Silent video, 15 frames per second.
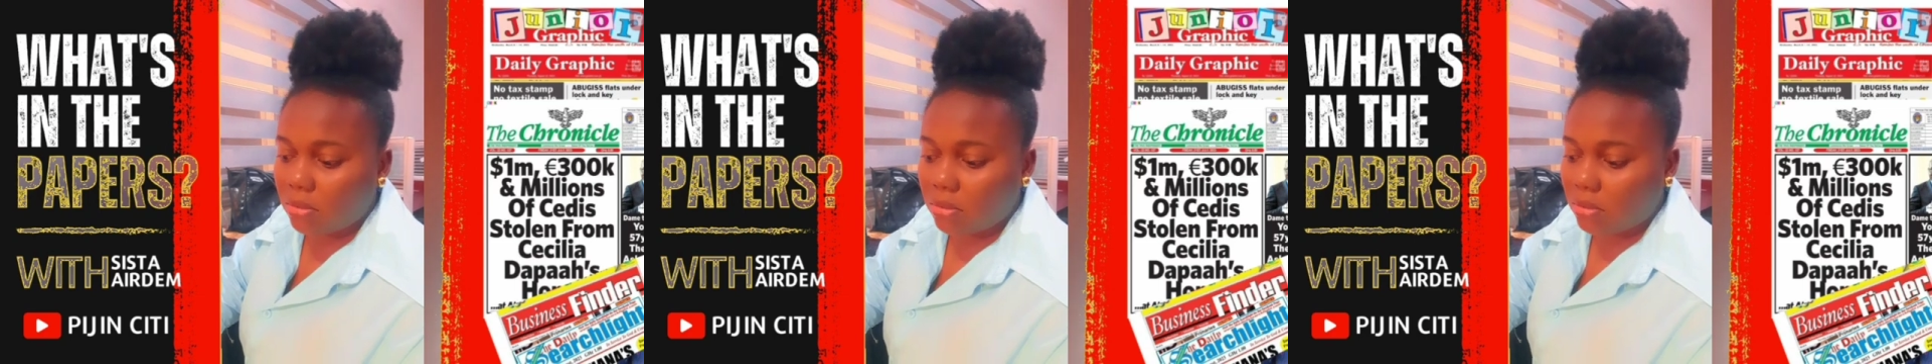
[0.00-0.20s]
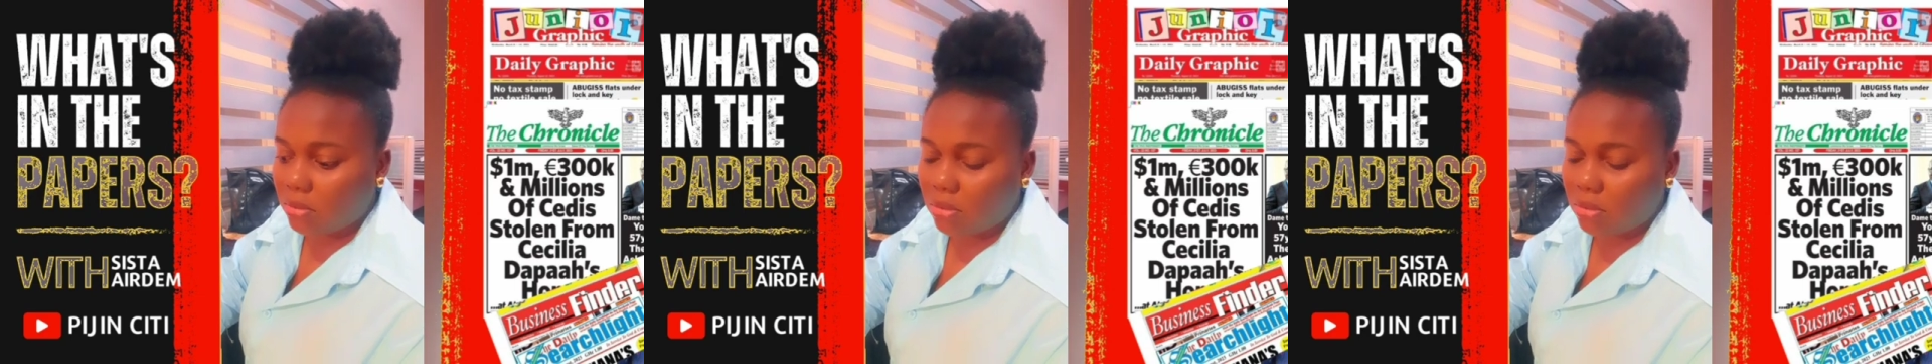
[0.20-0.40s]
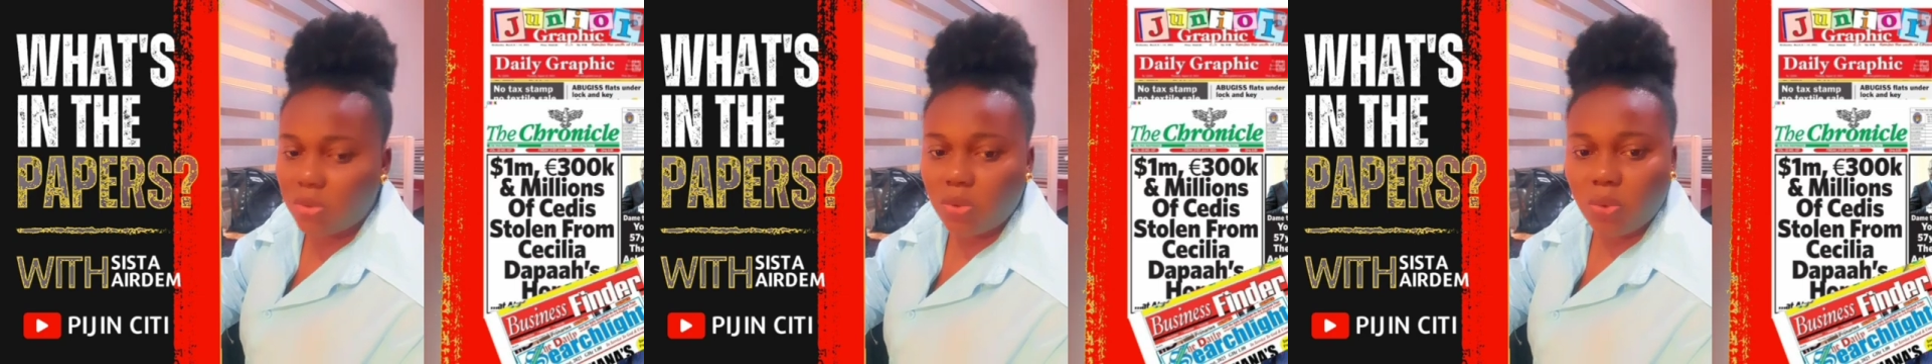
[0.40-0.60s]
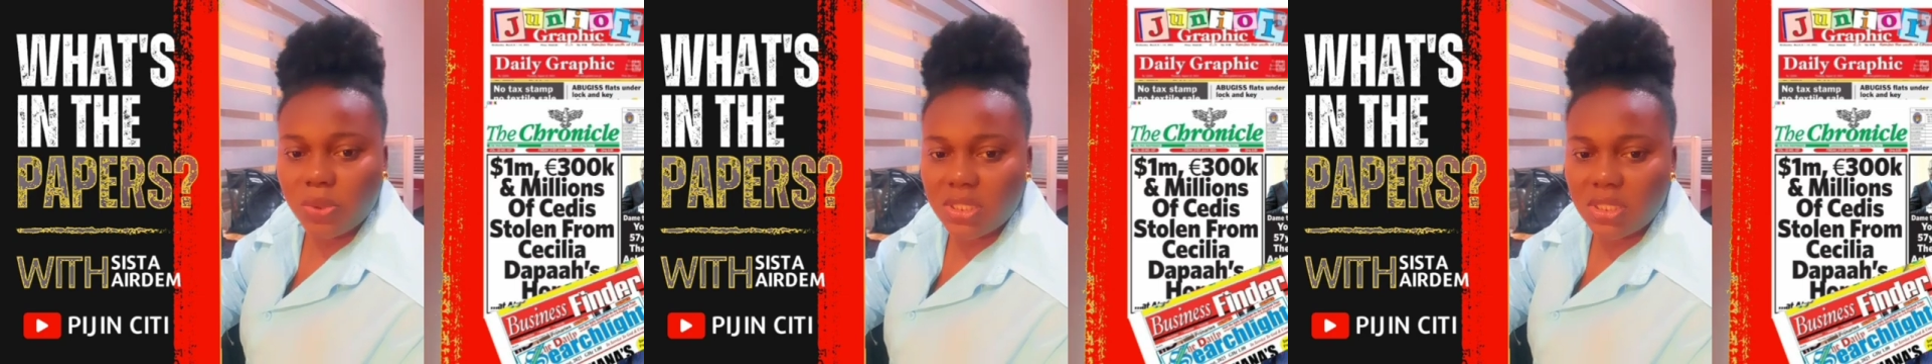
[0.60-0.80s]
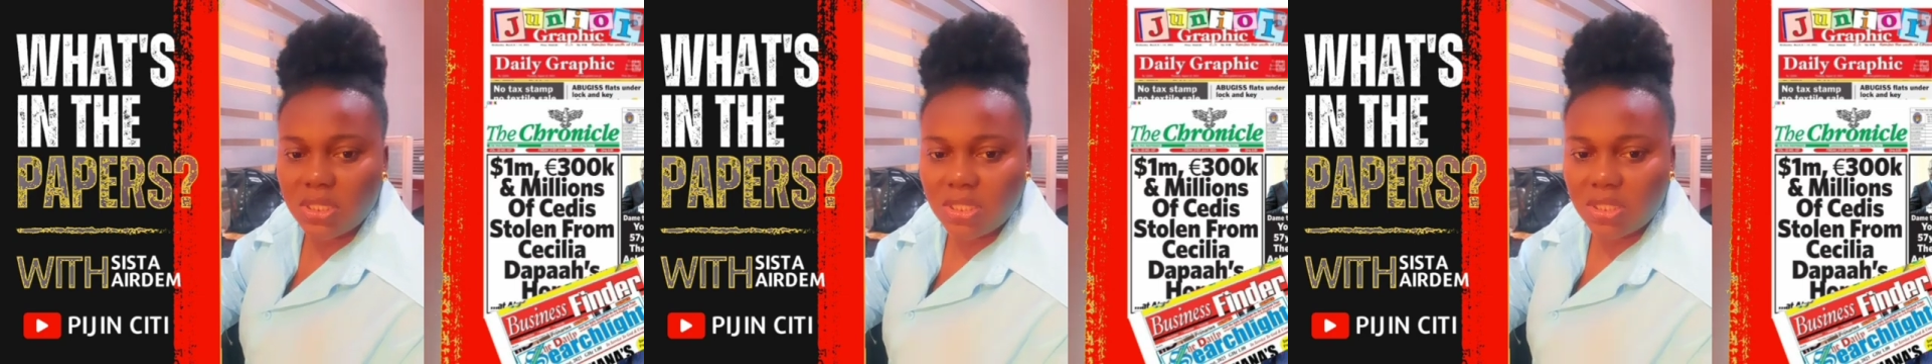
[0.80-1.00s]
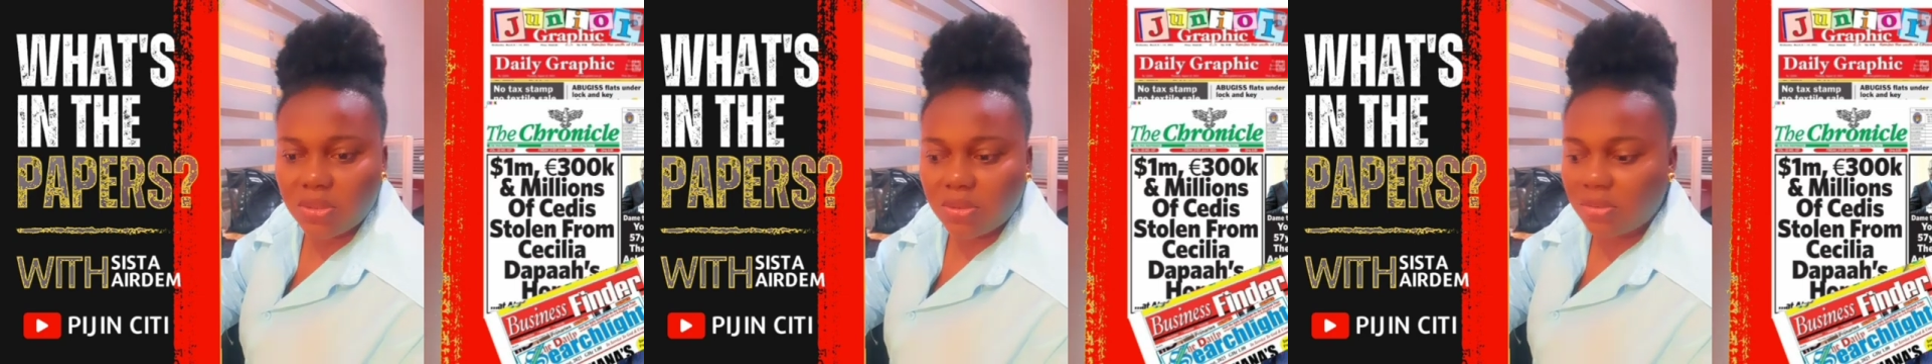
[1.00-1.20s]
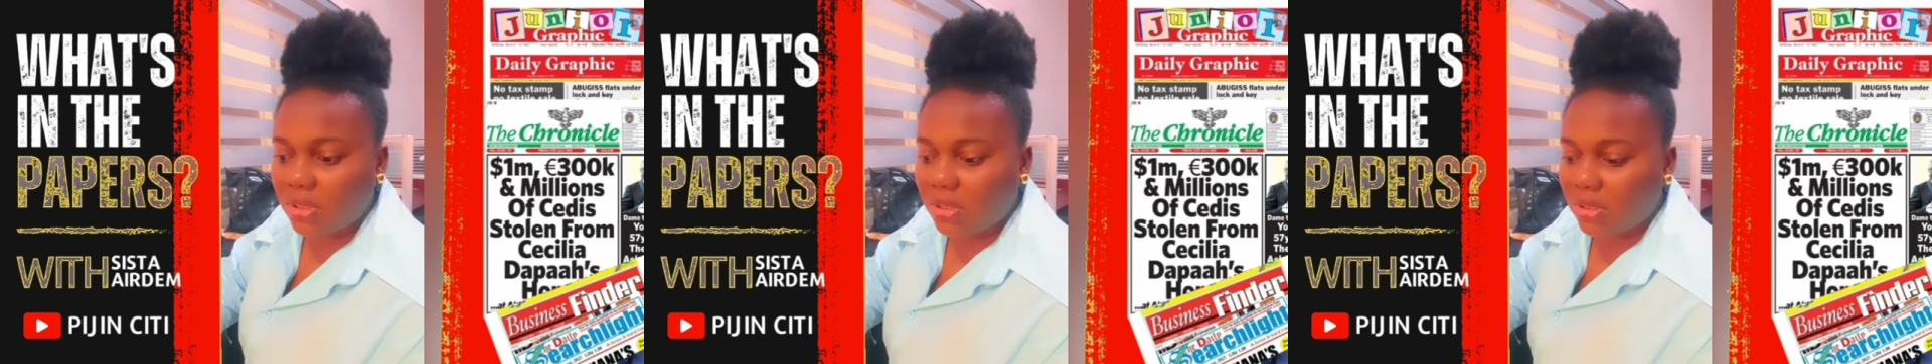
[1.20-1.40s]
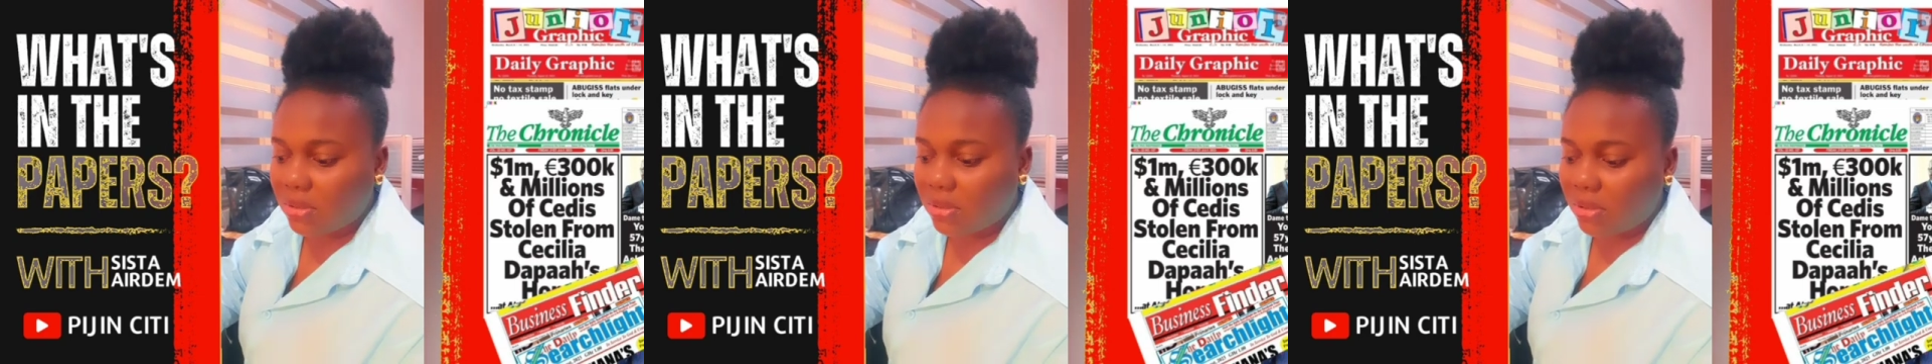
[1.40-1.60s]
noisy
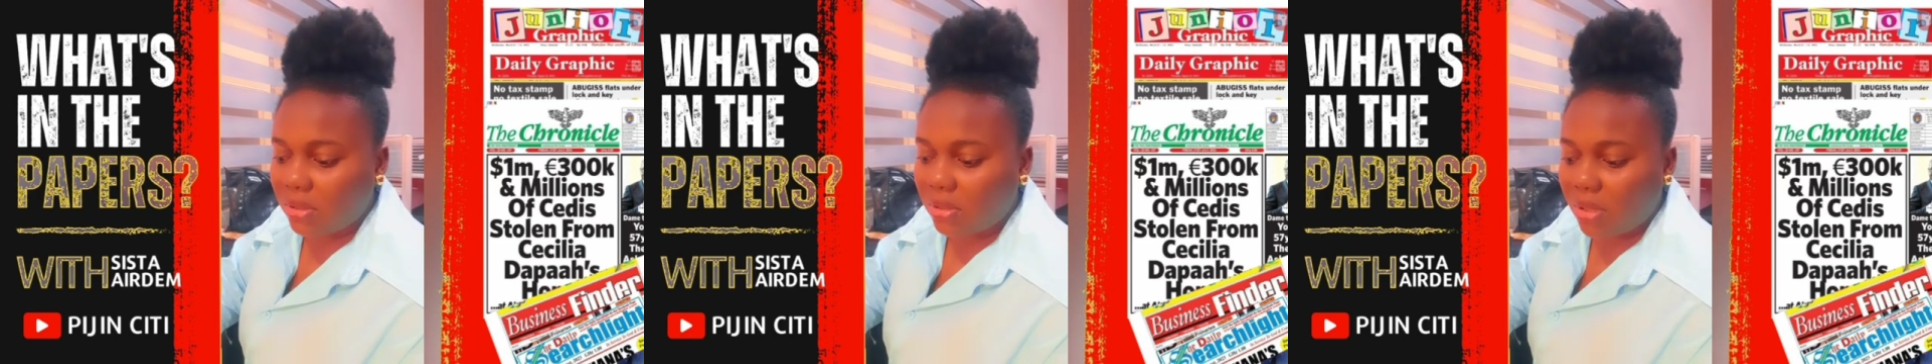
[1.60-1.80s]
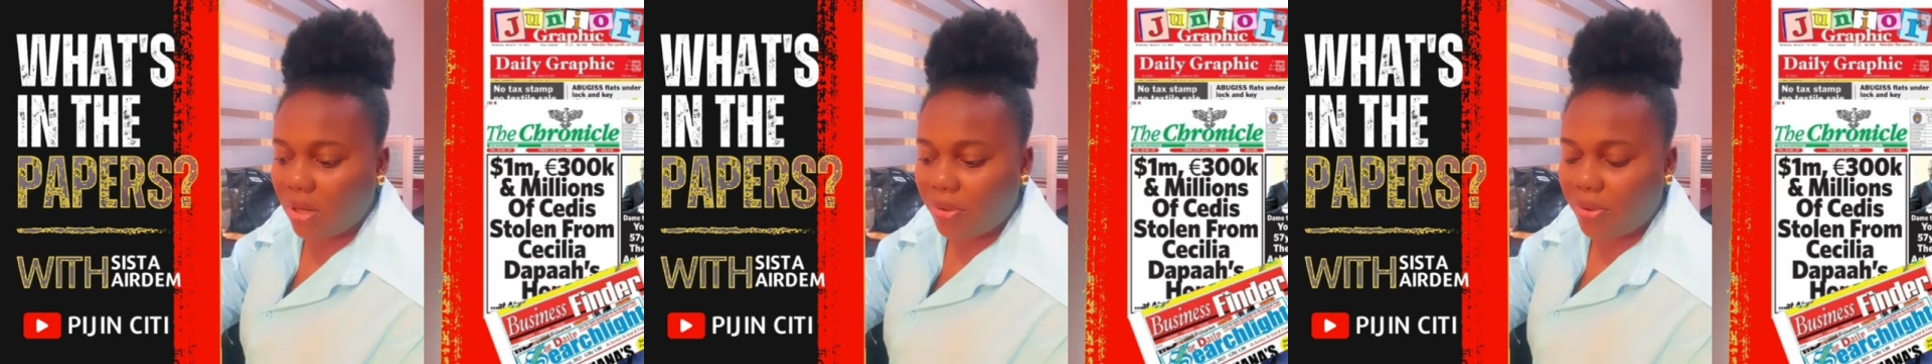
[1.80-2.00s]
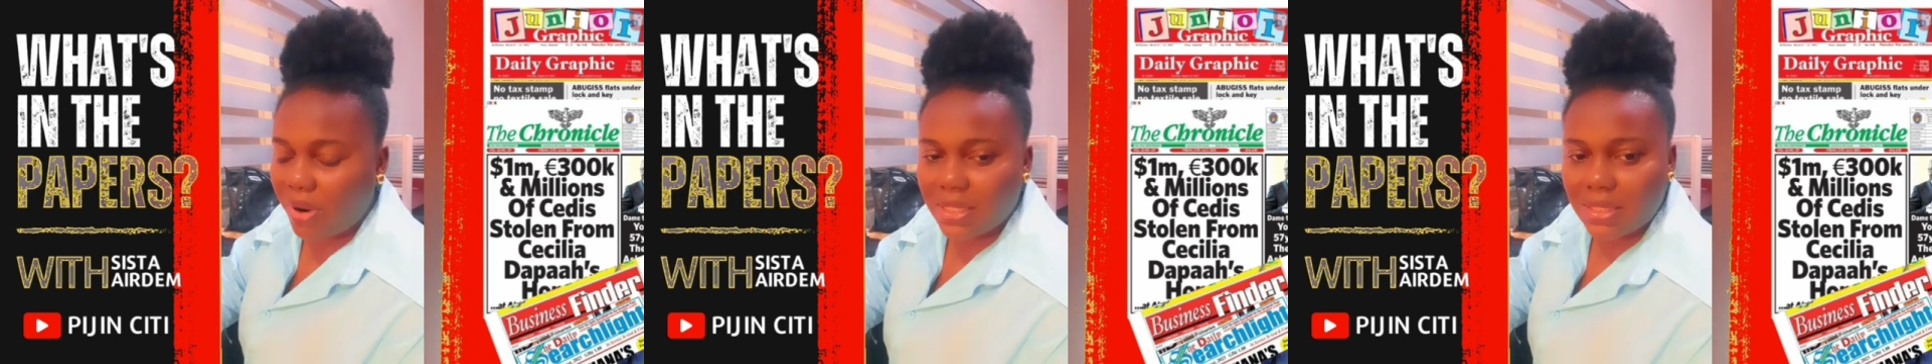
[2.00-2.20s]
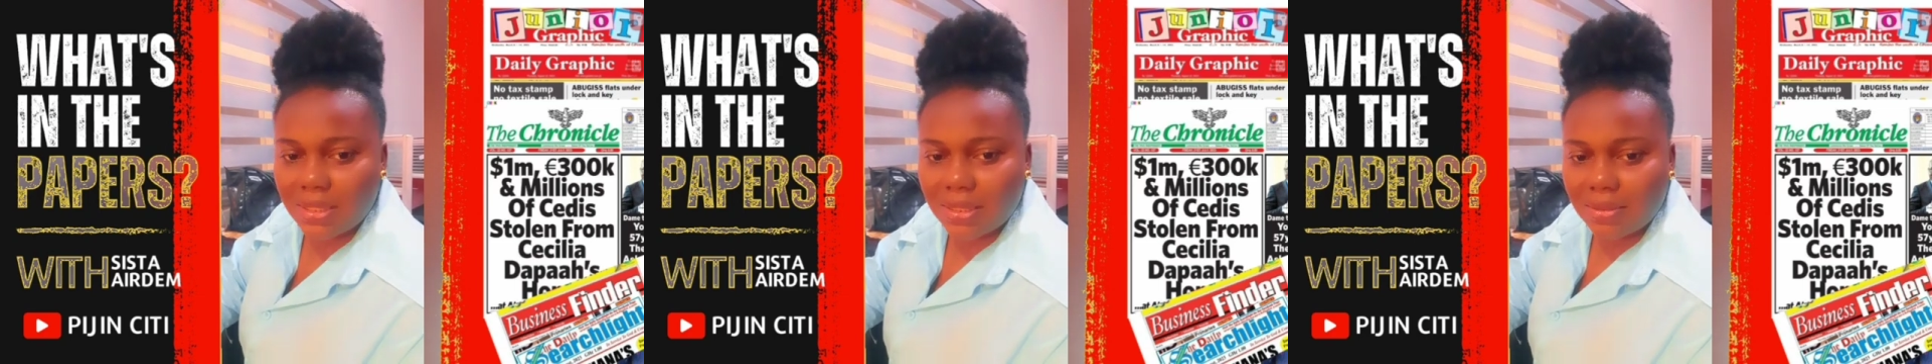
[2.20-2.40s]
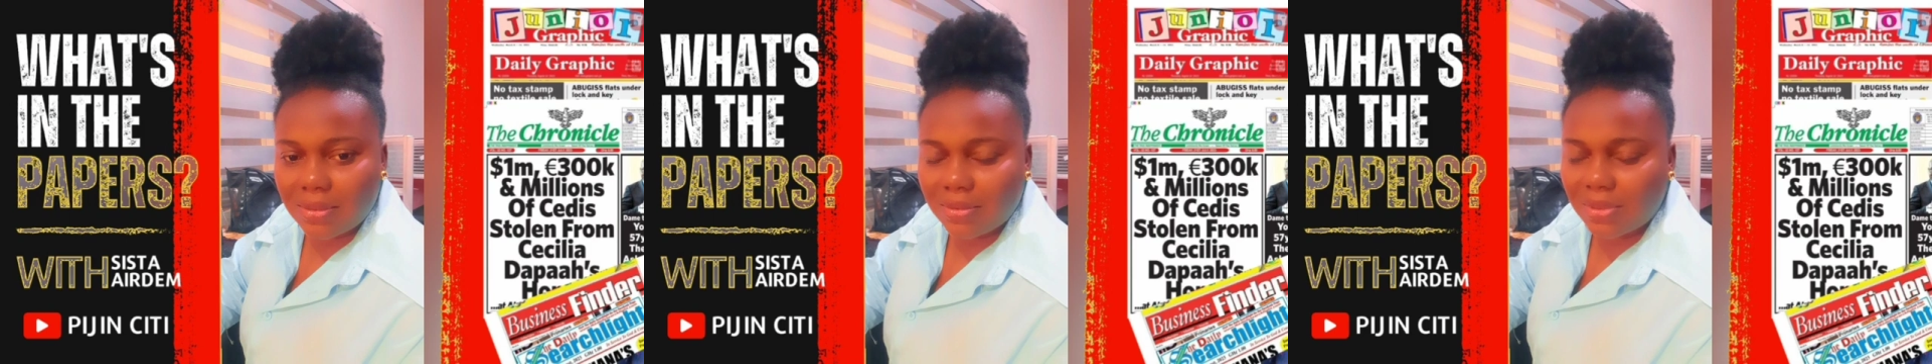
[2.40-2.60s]
children, erratic,